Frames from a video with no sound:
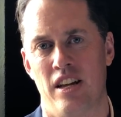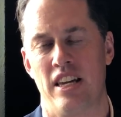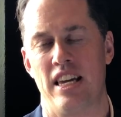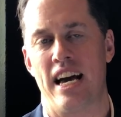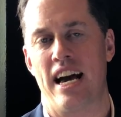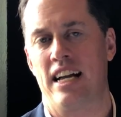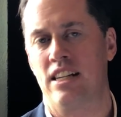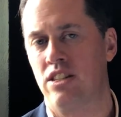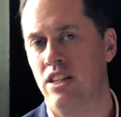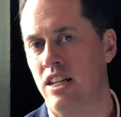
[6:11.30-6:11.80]

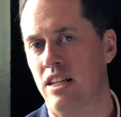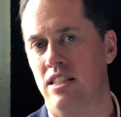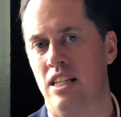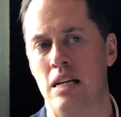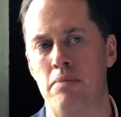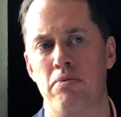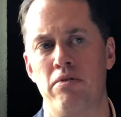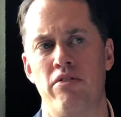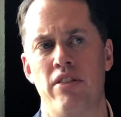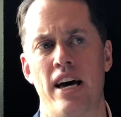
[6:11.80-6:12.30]
Yeah, it's an
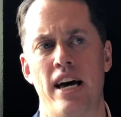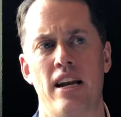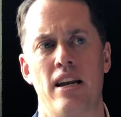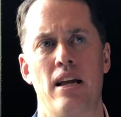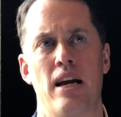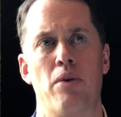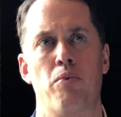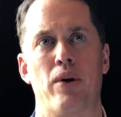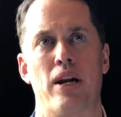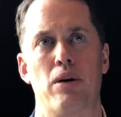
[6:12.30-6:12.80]
example of that, and,
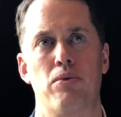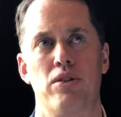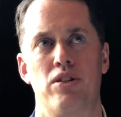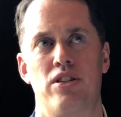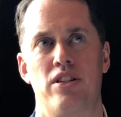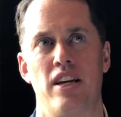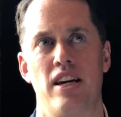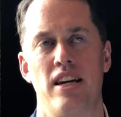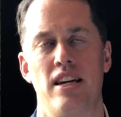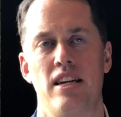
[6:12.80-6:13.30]
and what I would
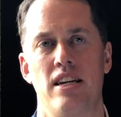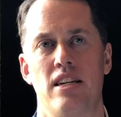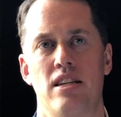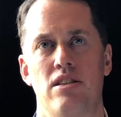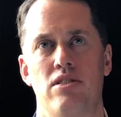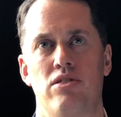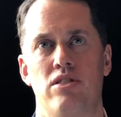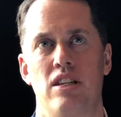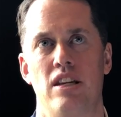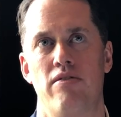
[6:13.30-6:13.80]
say
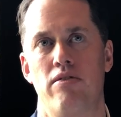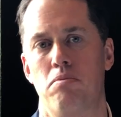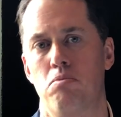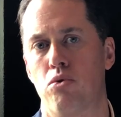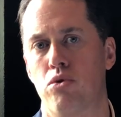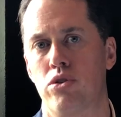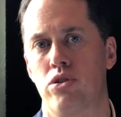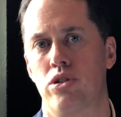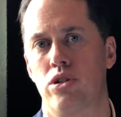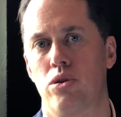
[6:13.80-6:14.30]
is even
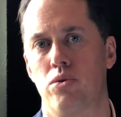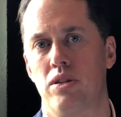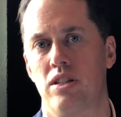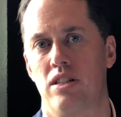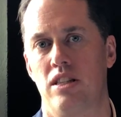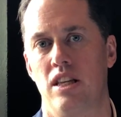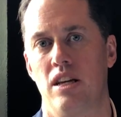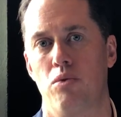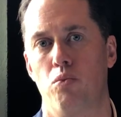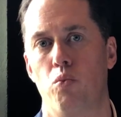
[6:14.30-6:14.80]
more so
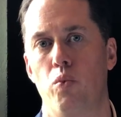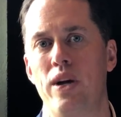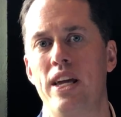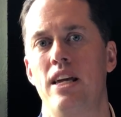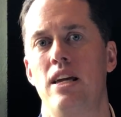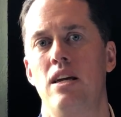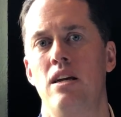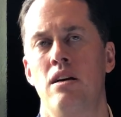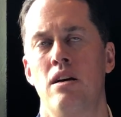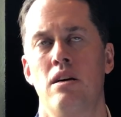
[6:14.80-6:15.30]
is that
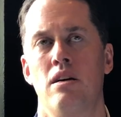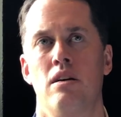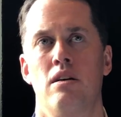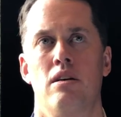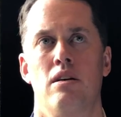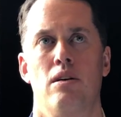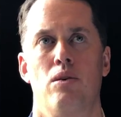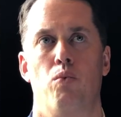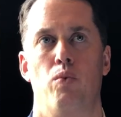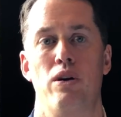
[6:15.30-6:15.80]
we
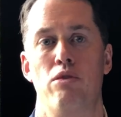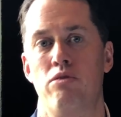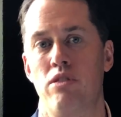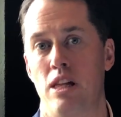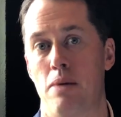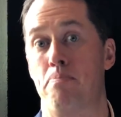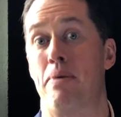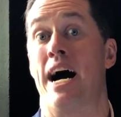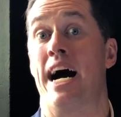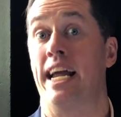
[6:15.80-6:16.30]
we
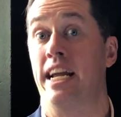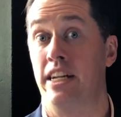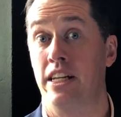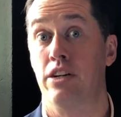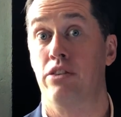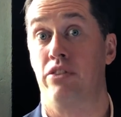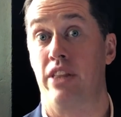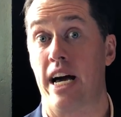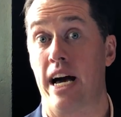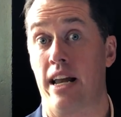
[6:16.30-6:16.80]
really
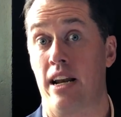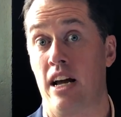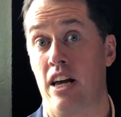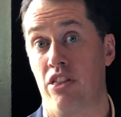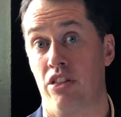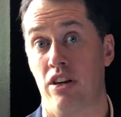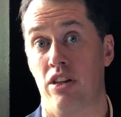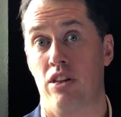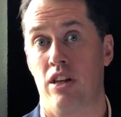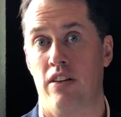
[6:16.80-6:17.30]
pioneered that. I
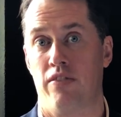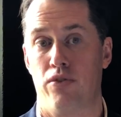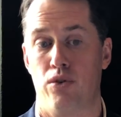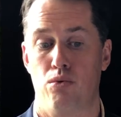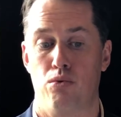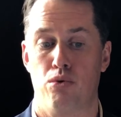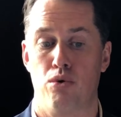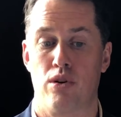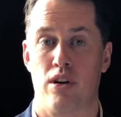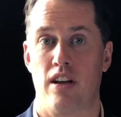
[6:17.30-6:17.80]
think mm -hmm. if you
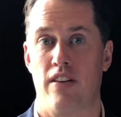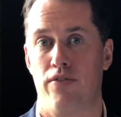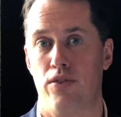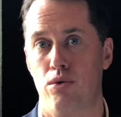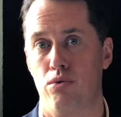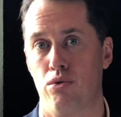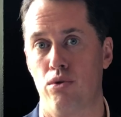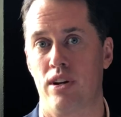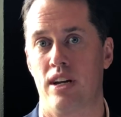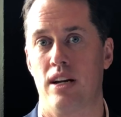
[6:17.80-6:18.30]
look if
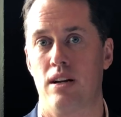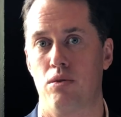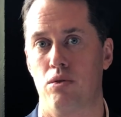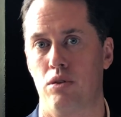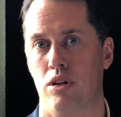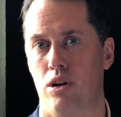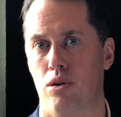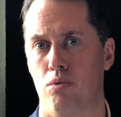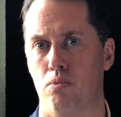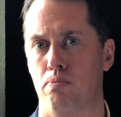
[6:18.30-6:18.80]
you look at
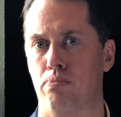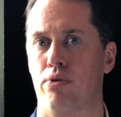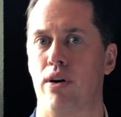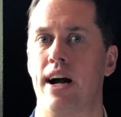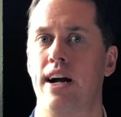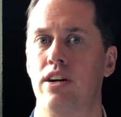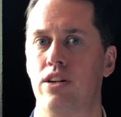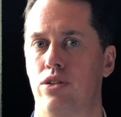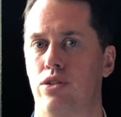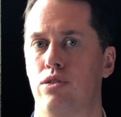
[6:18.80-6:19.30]
you know
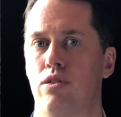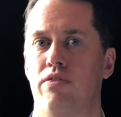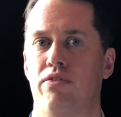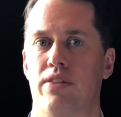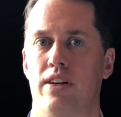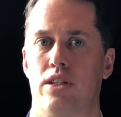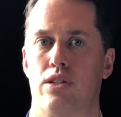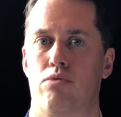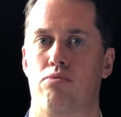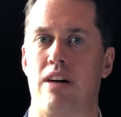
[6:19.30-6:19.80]
prior to
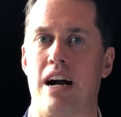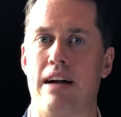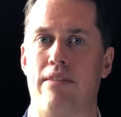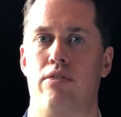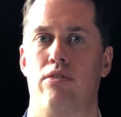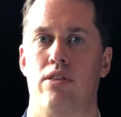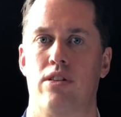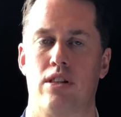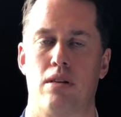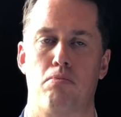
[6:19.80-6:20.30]
Snowflake's
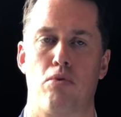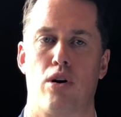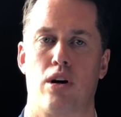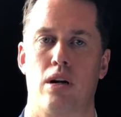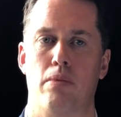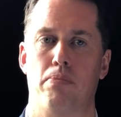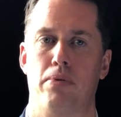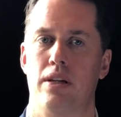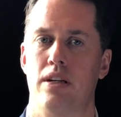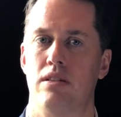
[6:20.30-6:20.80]
arrival on the
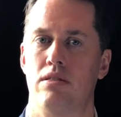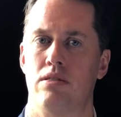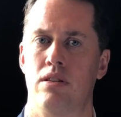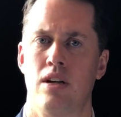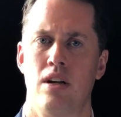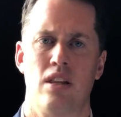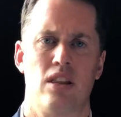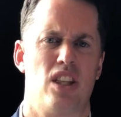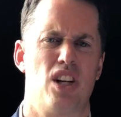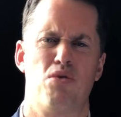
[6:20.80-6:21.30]
marketplace,
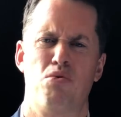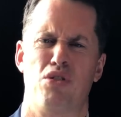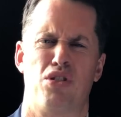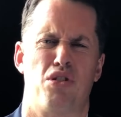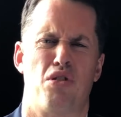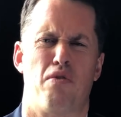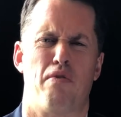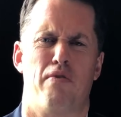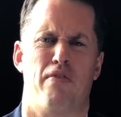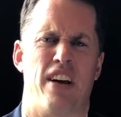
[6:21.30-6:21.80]
there was
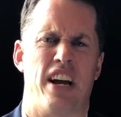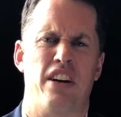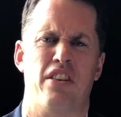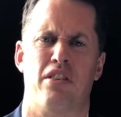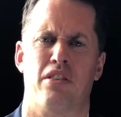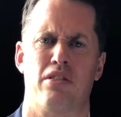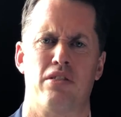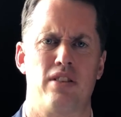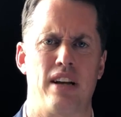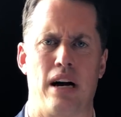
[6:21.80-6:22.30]
no
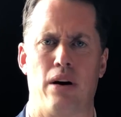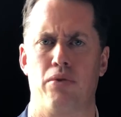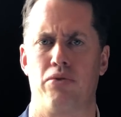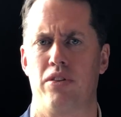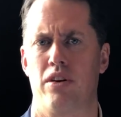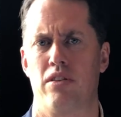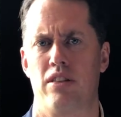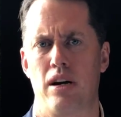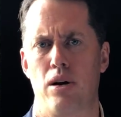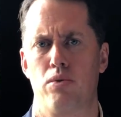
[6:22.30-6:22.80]
vendor out
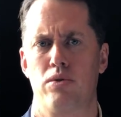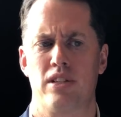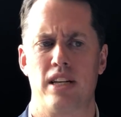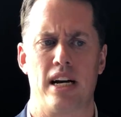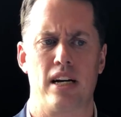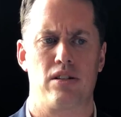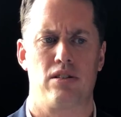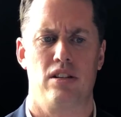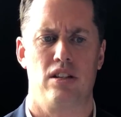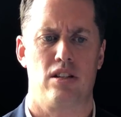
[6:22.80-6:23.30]
there that was
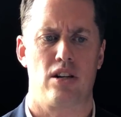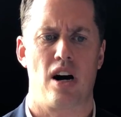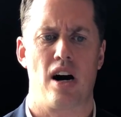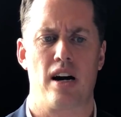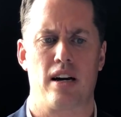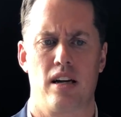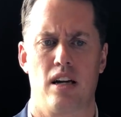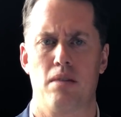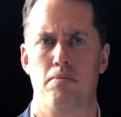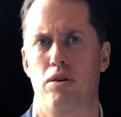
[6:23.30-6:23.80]
actually
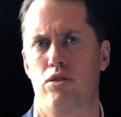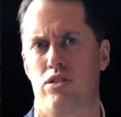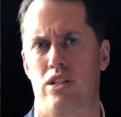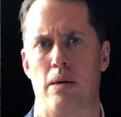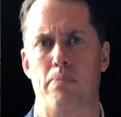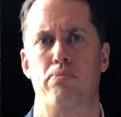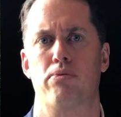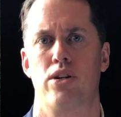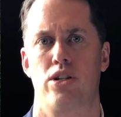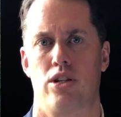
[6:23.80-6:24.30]
talking about
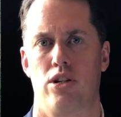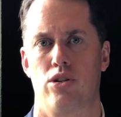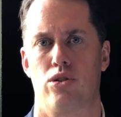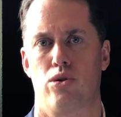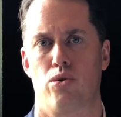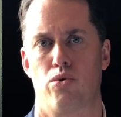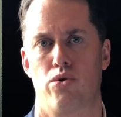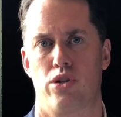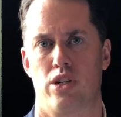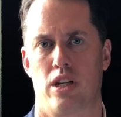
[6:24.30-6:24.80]
separation of
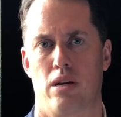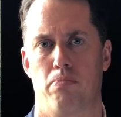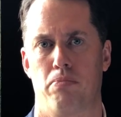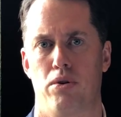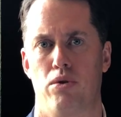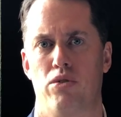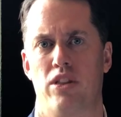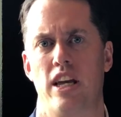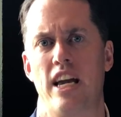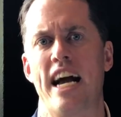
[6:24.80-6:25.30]
storage and
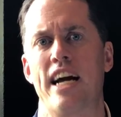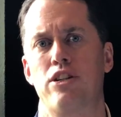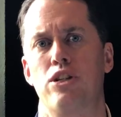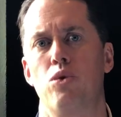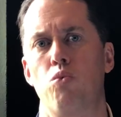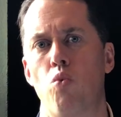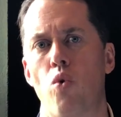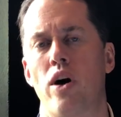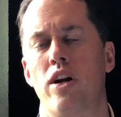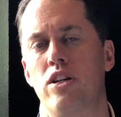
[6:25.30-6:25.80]
compute. They
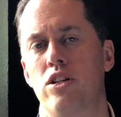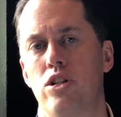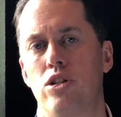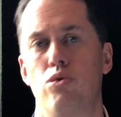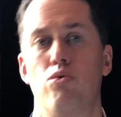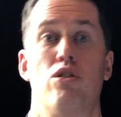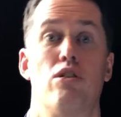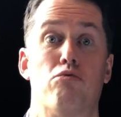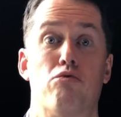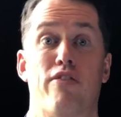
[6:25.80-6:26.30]
actually wanted to
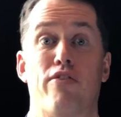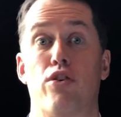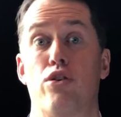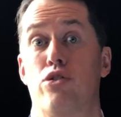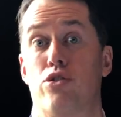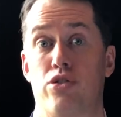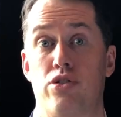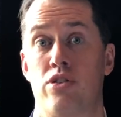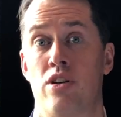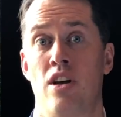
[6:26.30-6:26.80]
do the
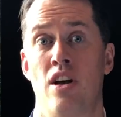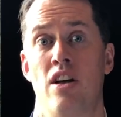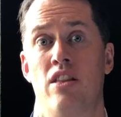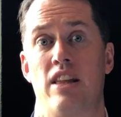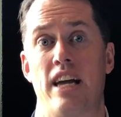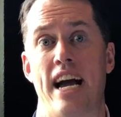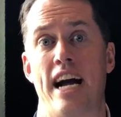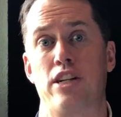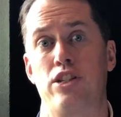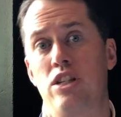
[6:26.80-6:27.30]
reverse. Mm -hmm. They
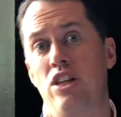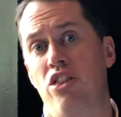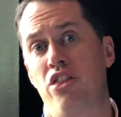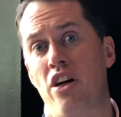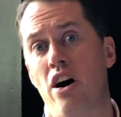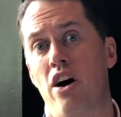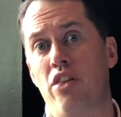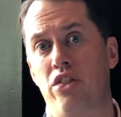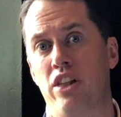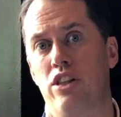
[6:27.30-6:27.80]
mm-hmm. actually
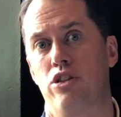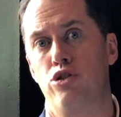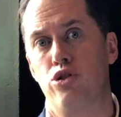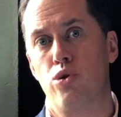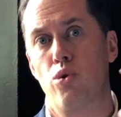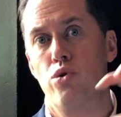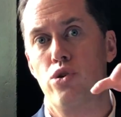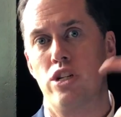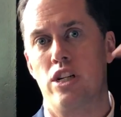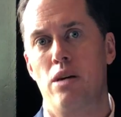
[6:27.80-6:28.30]
thought that
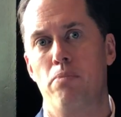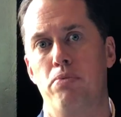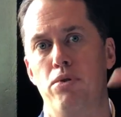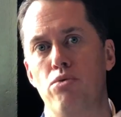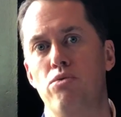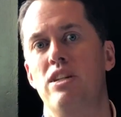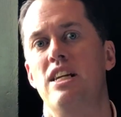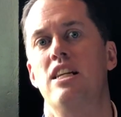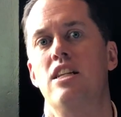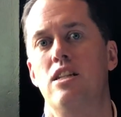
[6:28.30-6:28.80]
storage and
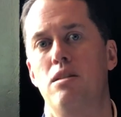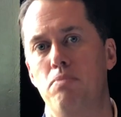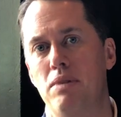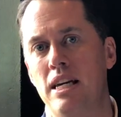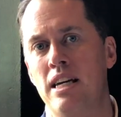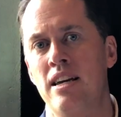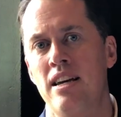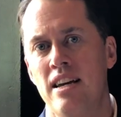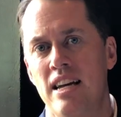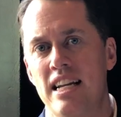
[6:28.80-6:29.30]
compute needed to be
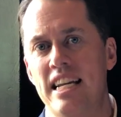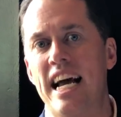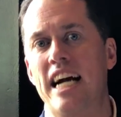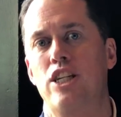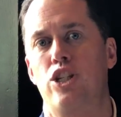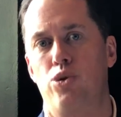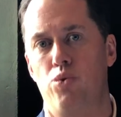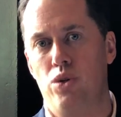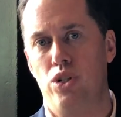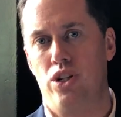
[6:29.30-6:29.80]

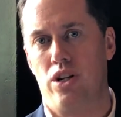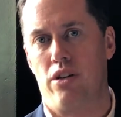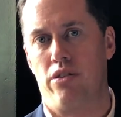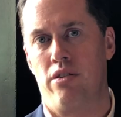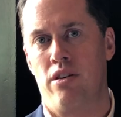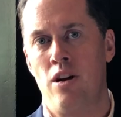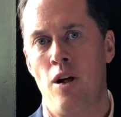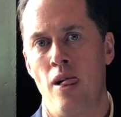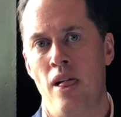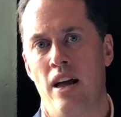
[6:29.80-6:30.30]
next to each other,
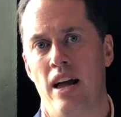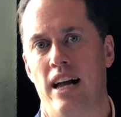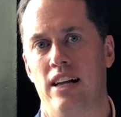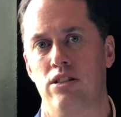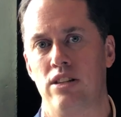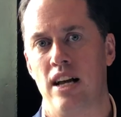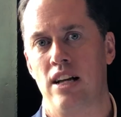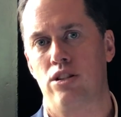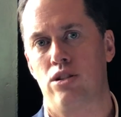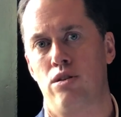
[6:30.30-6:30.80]
and
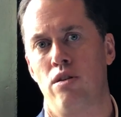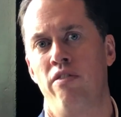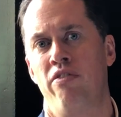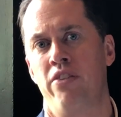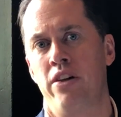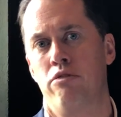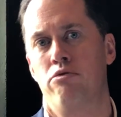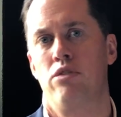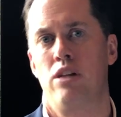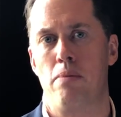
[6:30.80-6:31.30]
and
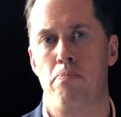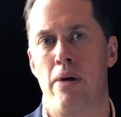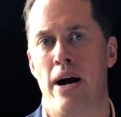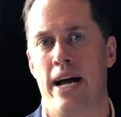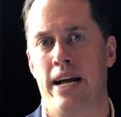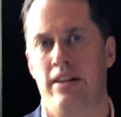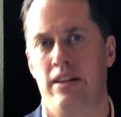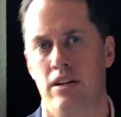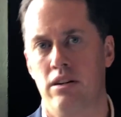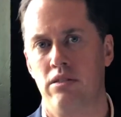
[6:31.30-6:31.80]
Snowflake really
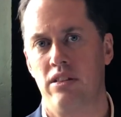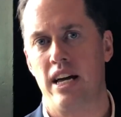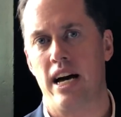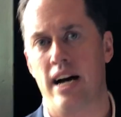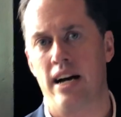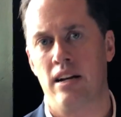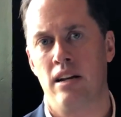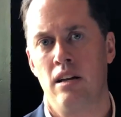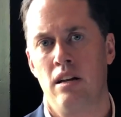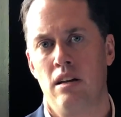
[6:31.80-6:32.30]
pioneered
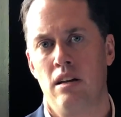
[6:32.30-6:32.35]
that